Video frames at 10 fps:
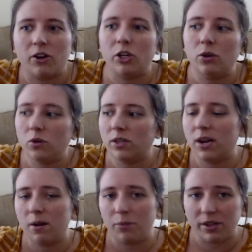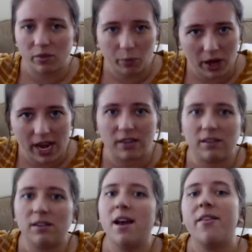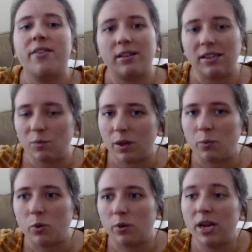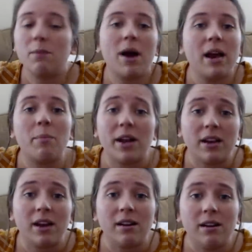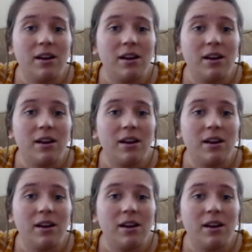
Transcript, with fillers: You set up this place that these people, in my opinion,